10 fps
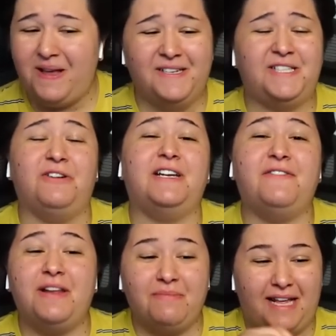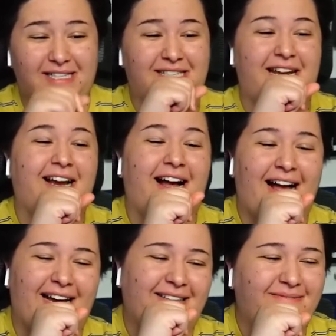Still giving him that stink
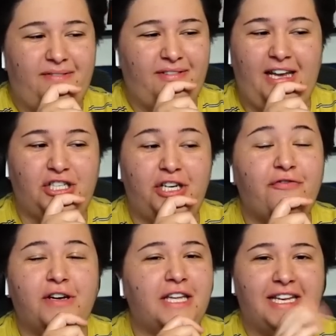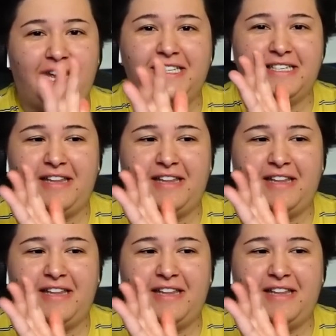eye. Yeah, she really doesn't,